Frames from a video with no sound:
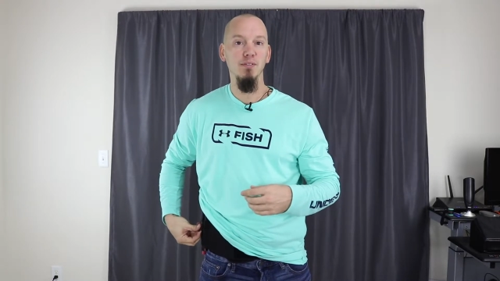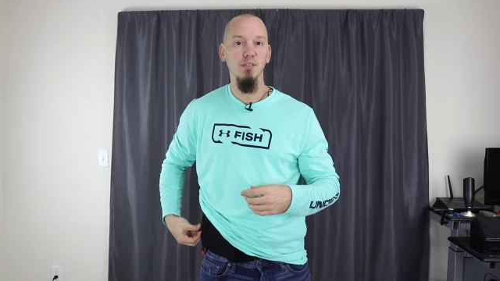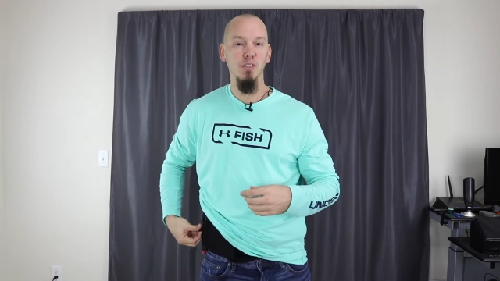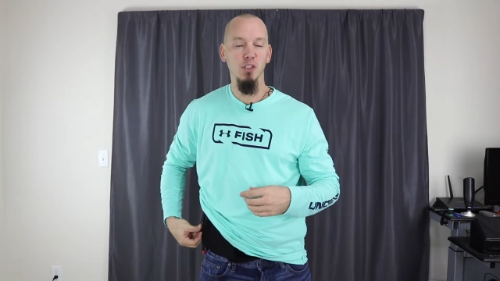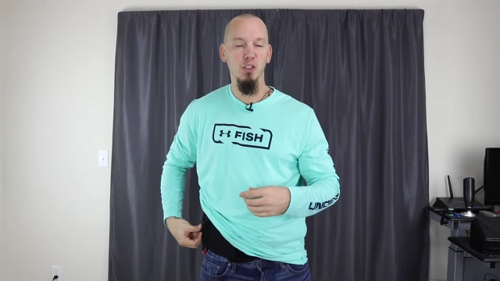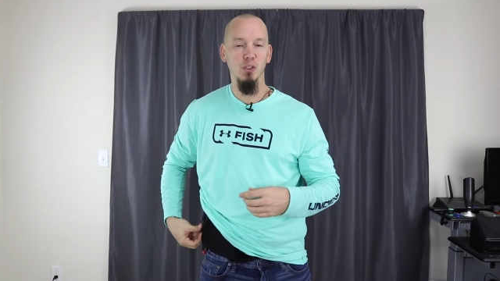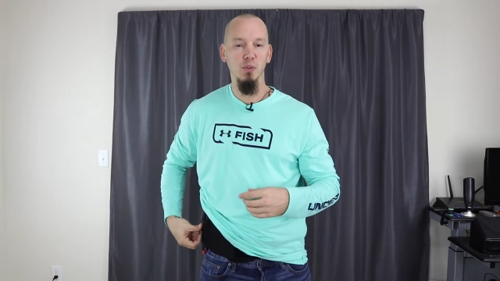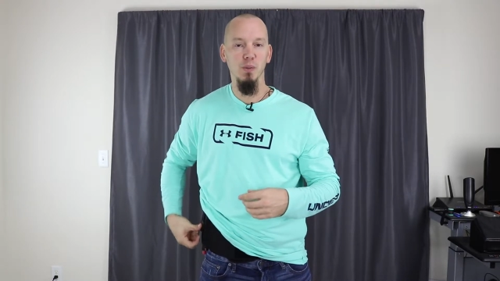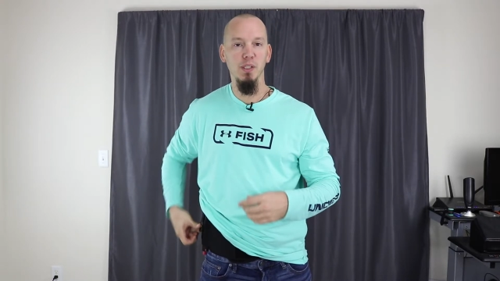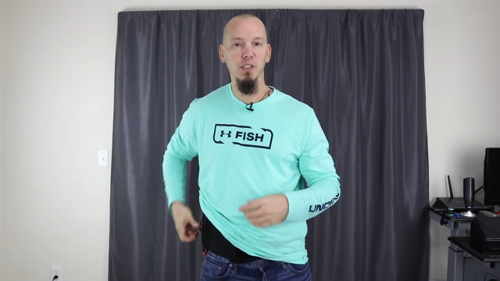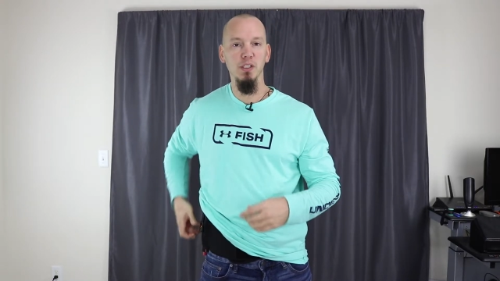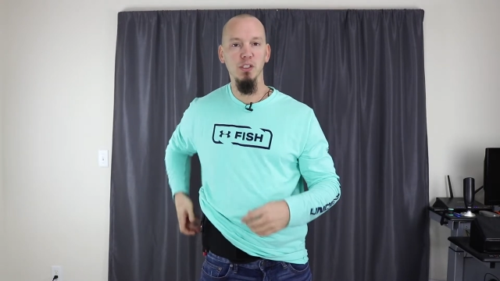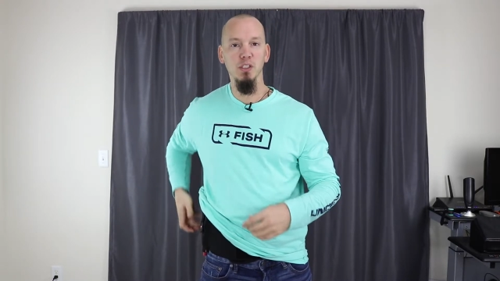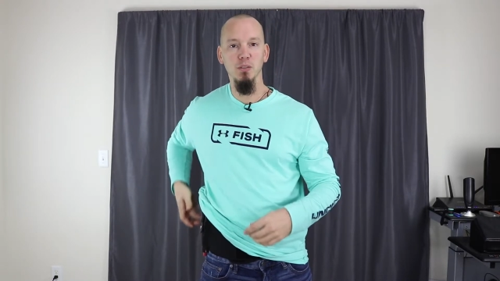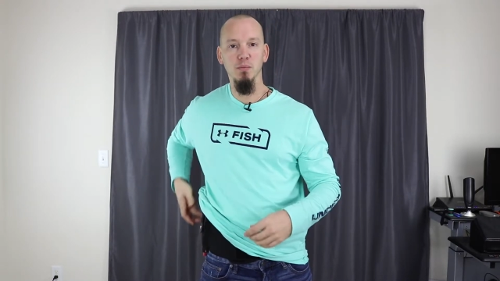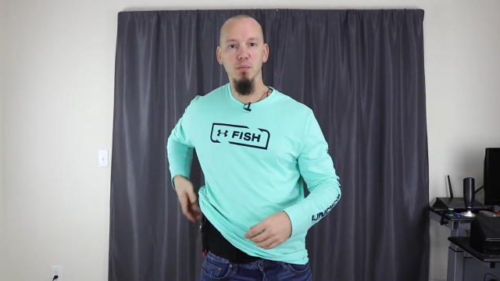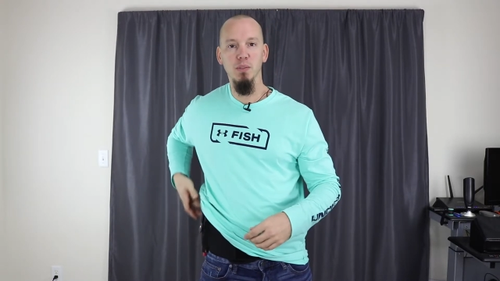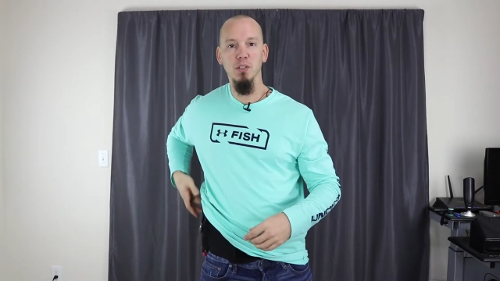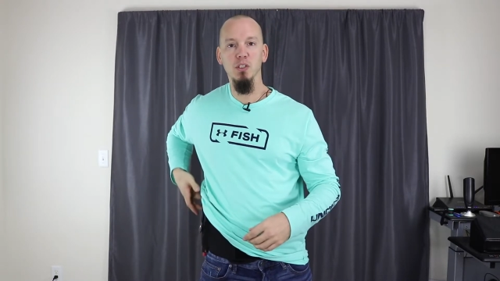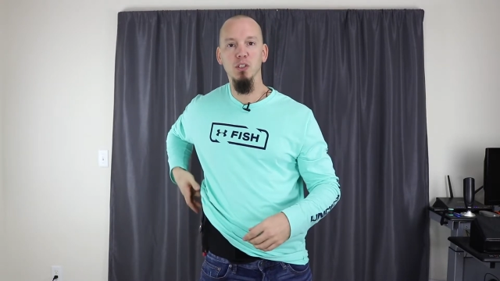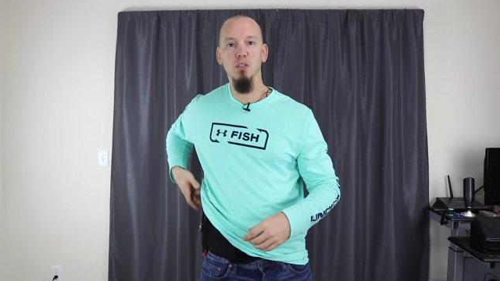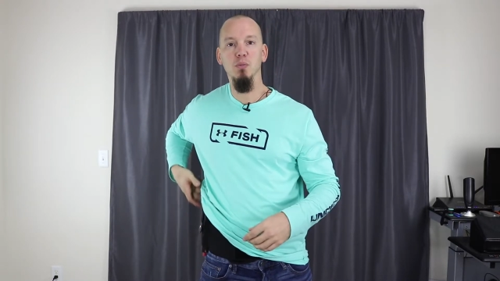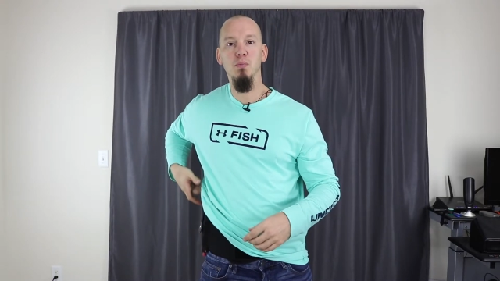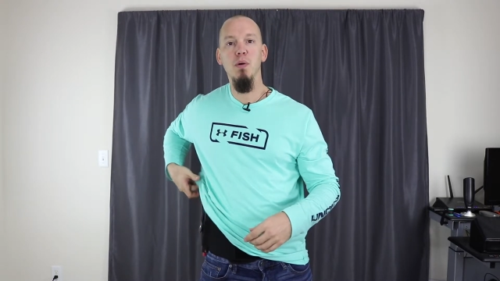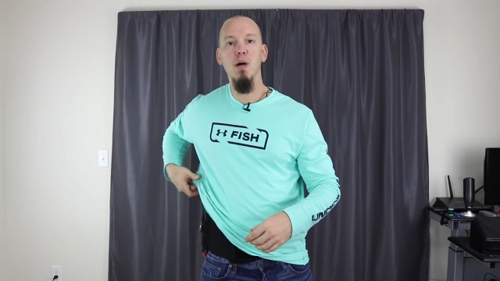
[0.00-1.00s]
situation as
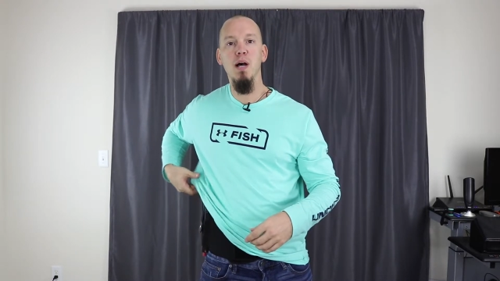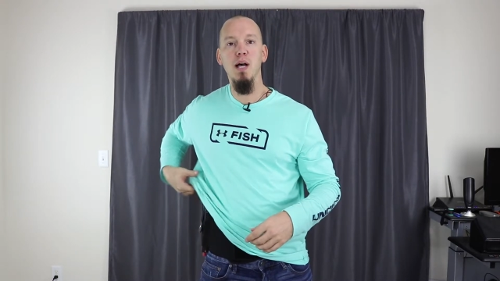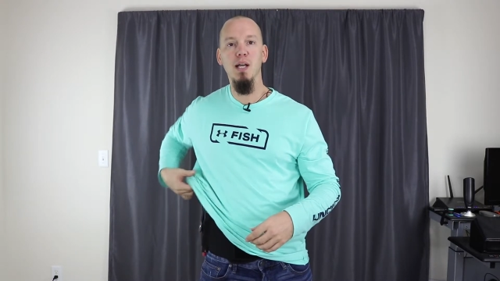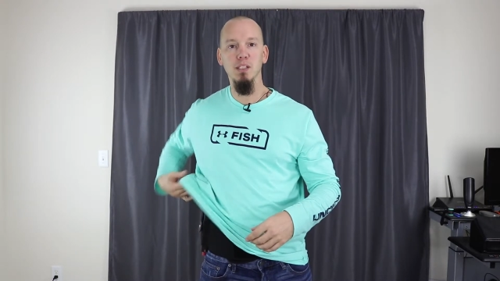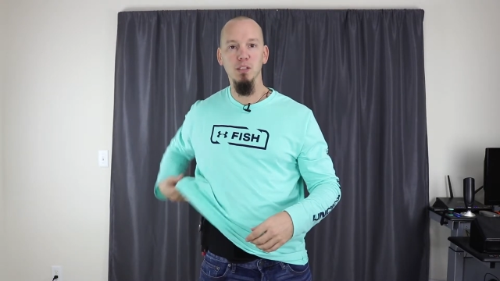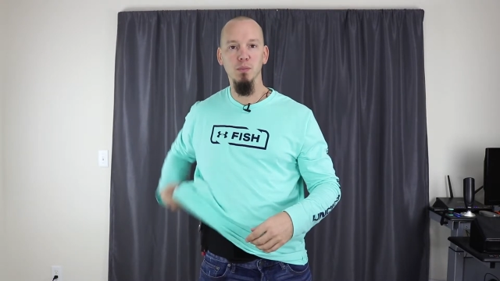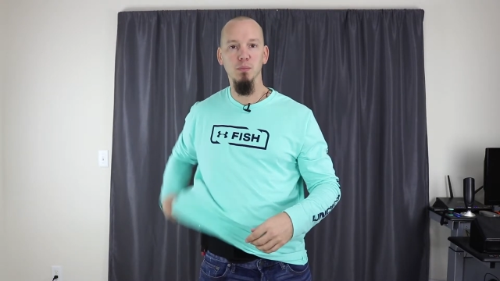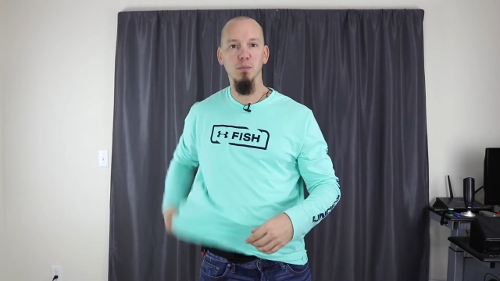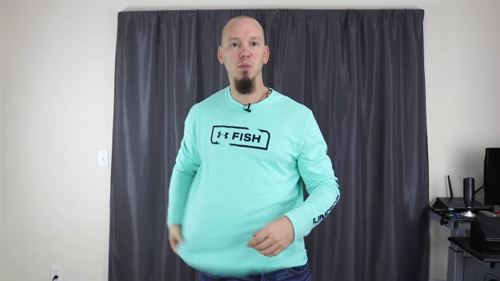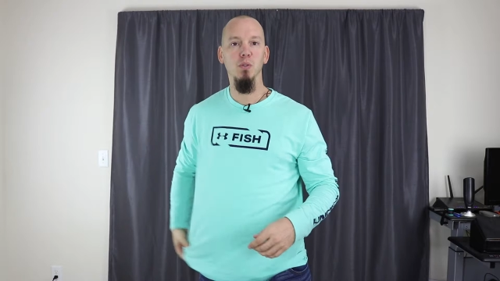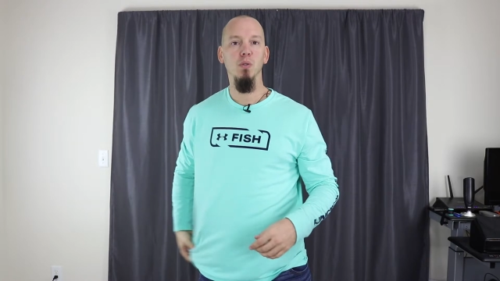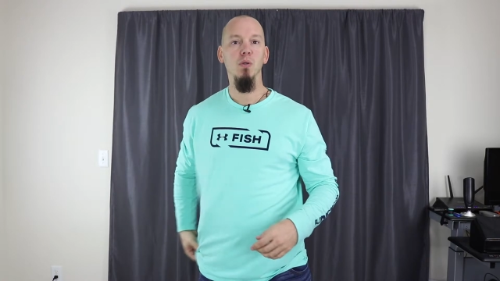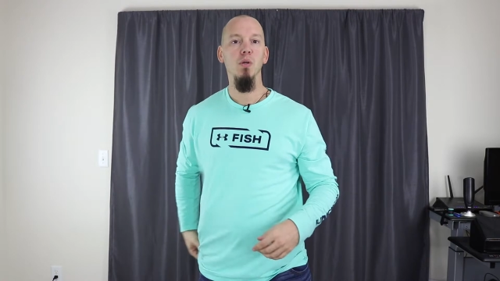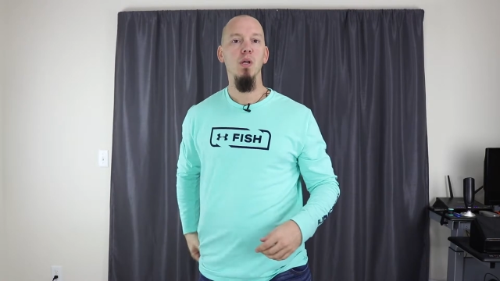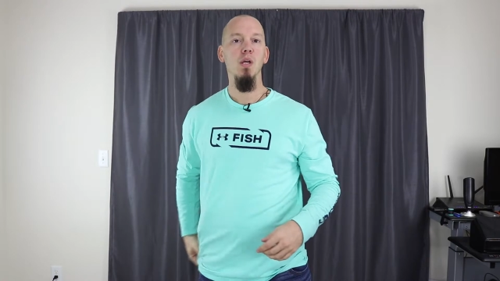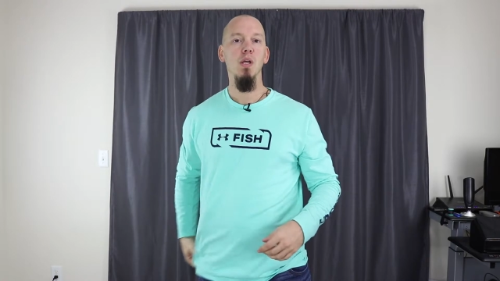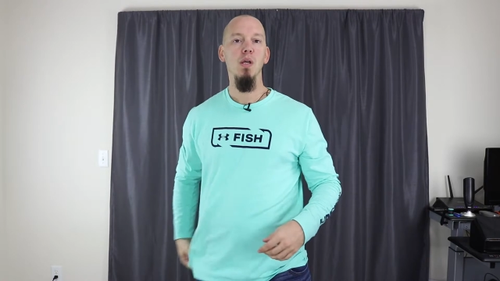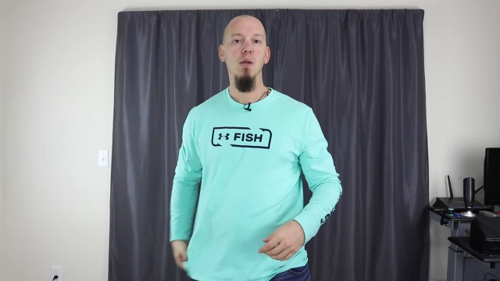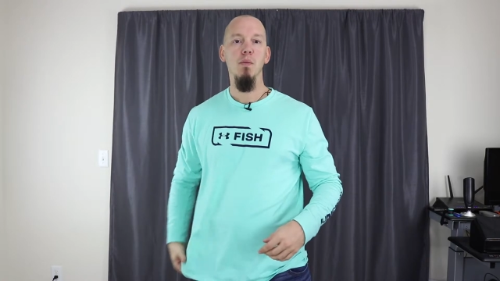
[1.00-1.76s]
much as possible,